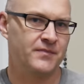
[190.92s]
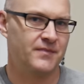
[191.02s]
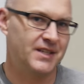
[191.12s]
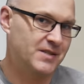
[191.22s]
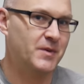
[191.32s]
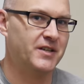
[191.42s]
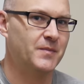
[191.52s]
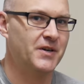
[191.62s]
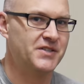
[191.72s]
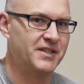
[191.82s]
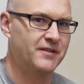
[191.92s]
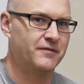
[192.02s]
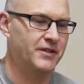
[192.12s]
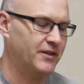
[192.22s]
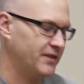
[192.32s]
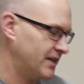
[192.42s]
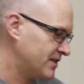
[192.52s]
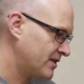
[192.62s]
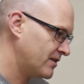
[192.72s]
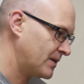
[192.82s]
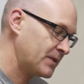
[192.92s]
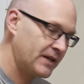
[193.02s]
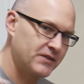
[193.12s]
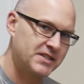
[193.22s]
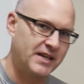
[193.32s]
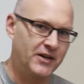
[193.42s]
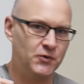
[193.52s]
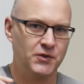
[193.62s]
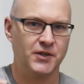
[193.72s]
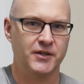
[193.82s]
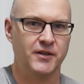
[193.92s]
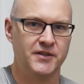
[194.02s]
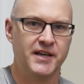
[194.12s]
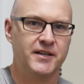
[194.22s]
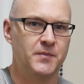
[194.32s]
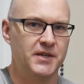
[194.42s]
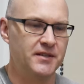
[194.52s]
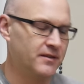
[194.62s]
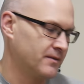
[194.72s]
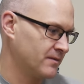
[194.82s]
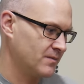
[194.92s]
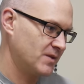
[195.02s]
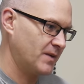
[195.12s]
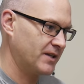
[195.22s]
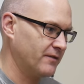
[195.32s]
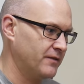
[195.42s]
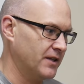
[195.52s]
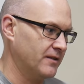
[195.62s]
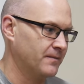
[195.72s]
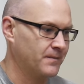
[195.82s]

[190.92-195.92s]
That's about the most I can fit on there. So I'm going to have to scale the logo down a bit to make it fit.